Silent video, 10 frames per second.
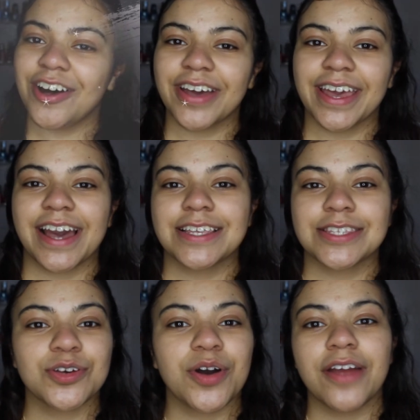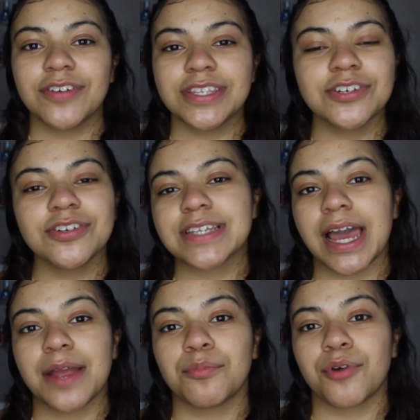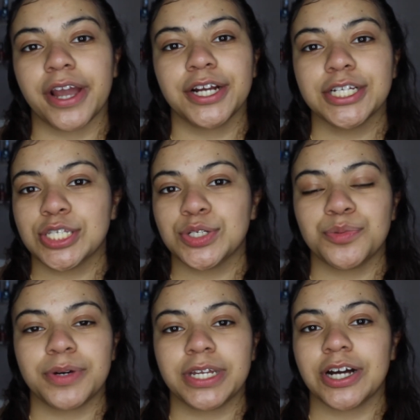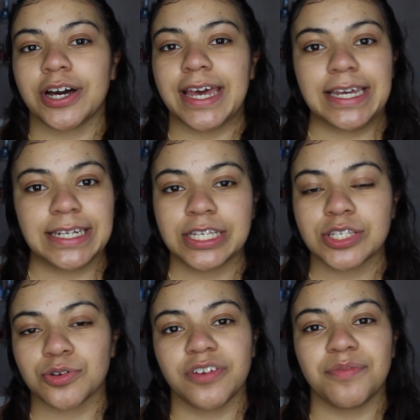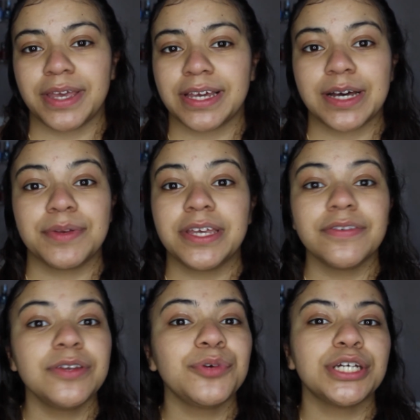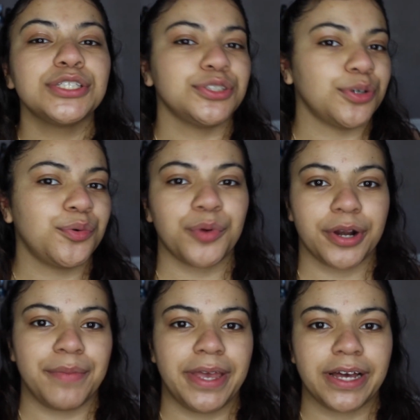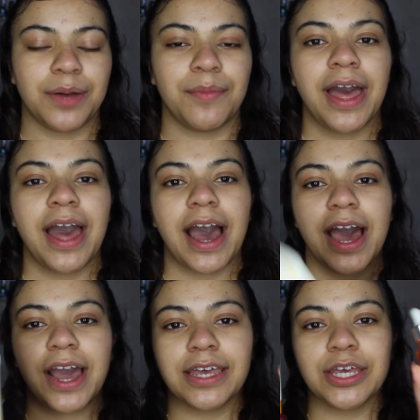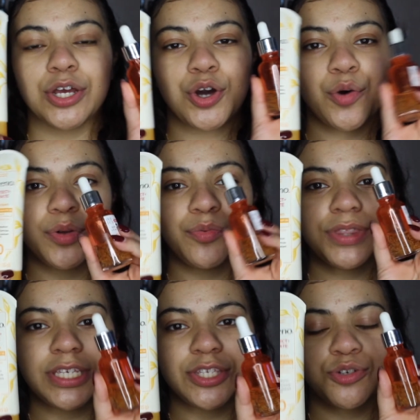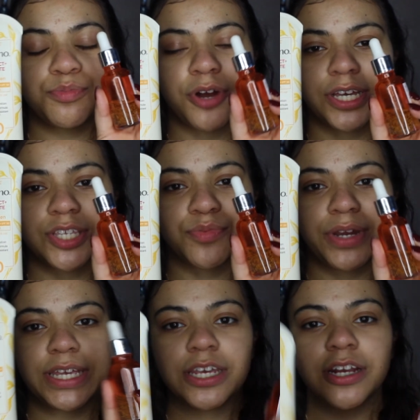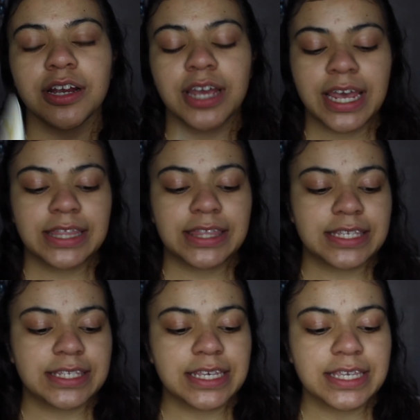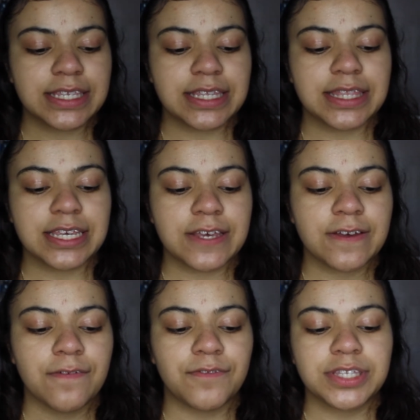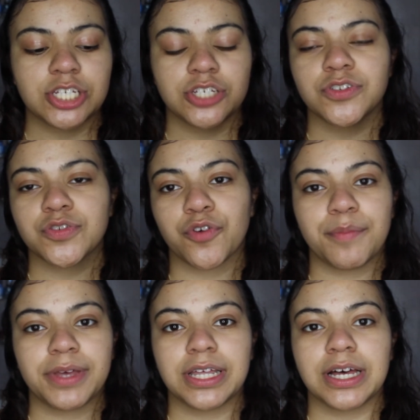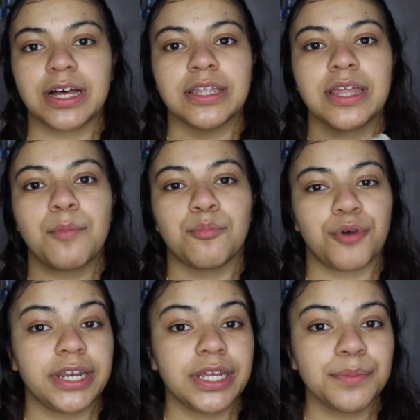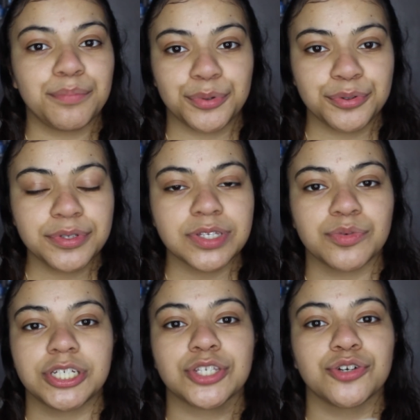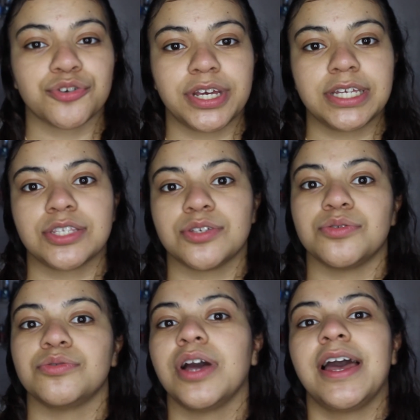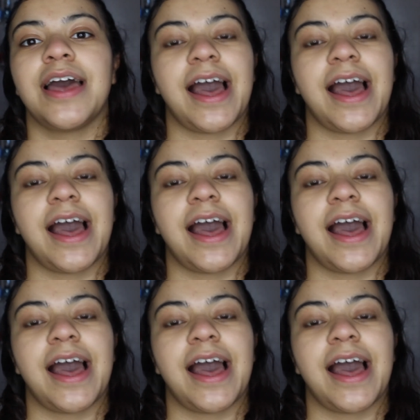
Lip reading: Okay guys, so every single time prior to putting on any sort of makeup, even when I don't wear makeup, I go in with these two products right here. This is the Physicians Formula Brightening Boost, which is great to,